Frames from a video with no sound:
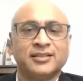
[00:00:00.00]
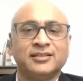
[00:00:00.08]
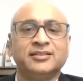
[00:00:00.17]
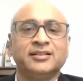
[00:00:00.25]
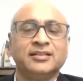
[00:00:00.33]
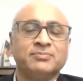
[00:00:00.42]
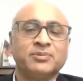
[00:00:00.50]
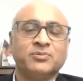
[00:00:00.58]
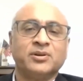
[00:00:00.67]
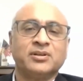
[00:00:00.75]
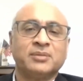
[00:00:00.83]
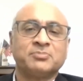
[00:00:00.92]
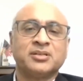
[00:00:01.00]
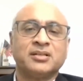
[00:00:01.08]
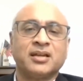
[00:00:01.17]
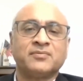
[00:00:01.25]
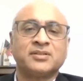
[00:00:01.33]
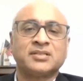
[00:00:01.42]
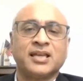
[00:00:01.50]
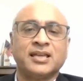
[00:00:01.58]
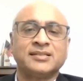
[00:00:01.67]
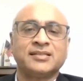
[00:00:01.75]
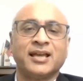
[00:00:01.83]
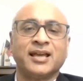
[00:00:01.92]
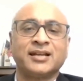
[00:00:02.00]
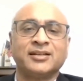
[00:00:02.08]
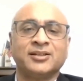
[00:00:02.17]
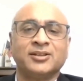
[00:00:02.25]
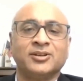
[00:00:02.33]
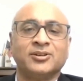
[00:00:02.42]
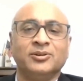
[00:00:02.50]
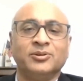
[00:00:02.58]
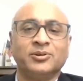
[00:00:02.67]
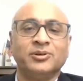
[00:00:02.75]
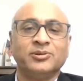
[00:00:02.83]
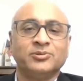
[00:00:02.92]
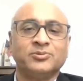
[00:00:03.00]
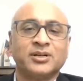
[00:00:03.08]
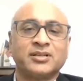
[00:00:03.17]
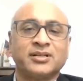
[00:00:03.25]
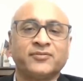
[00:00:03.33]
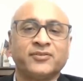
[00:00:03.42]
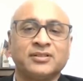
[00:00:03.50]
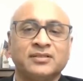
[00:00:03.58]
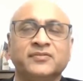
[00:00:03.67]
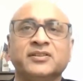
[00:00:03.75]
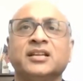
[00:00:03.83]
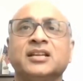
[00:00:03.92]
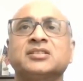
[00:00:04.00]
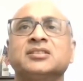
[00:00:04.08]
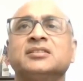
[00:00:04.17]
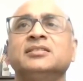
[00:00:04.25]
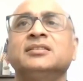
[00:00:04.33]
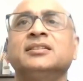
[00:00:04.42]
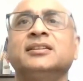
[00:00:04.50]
The number one option I would say is that look into Workday for configuration